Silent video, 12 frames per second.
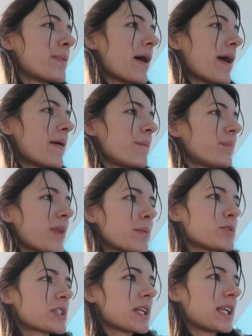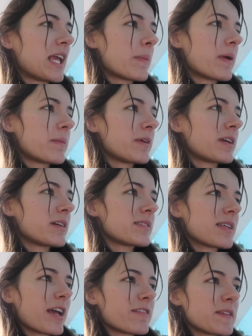But I'm just gonna keep it
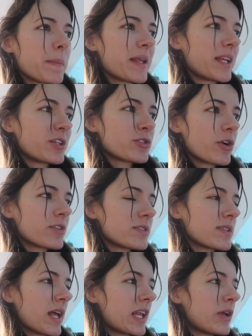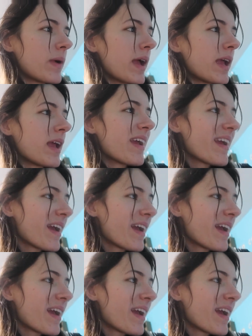because I have some pending charges anyway.